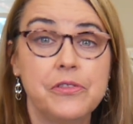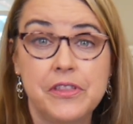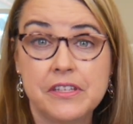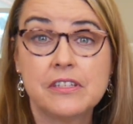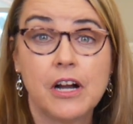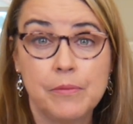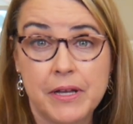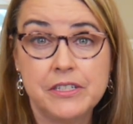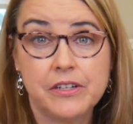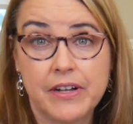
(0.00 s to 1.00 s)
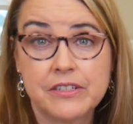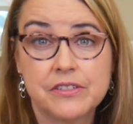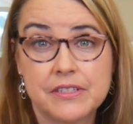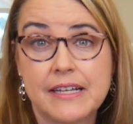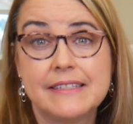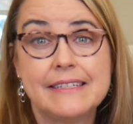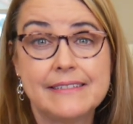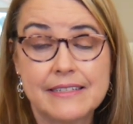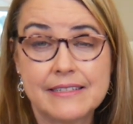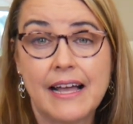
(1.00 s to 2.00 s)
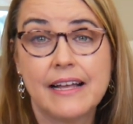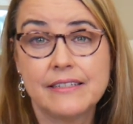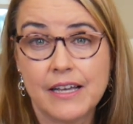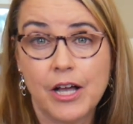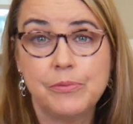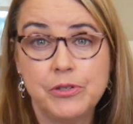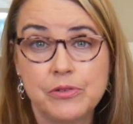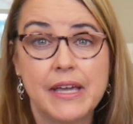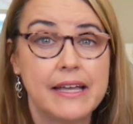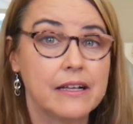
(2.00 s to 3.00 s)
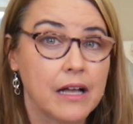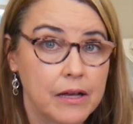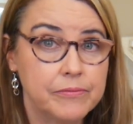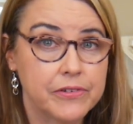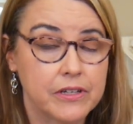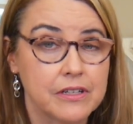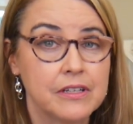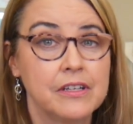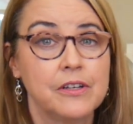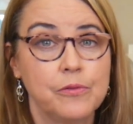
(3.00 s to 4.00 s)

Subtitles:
this arpeggio exercise is designed to help you gain comfort